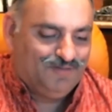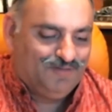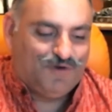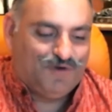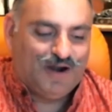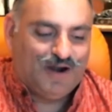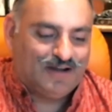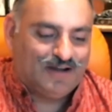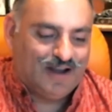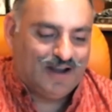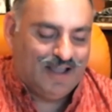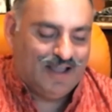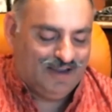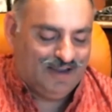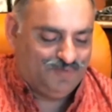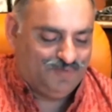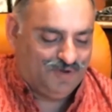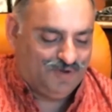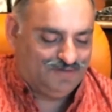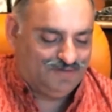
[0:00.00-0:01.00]

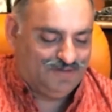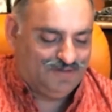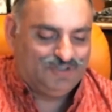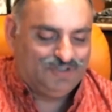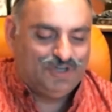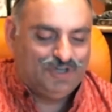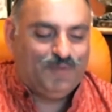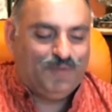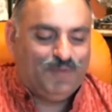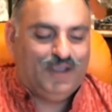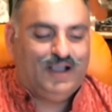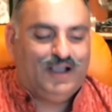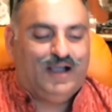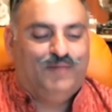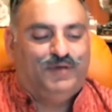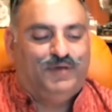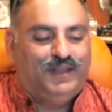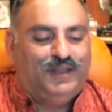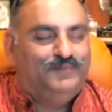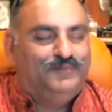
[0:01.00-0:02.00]
Frontline was a shipping
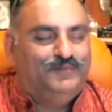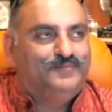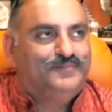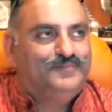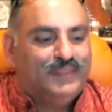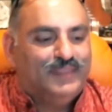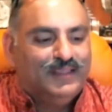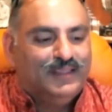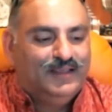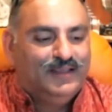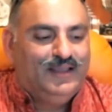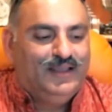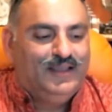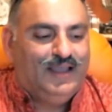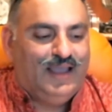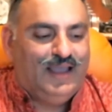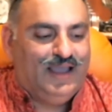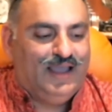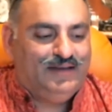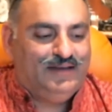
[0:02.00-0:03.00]
company,
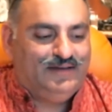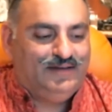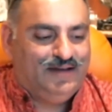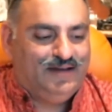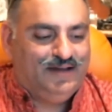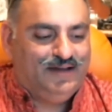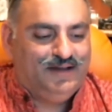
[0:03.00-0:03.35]
and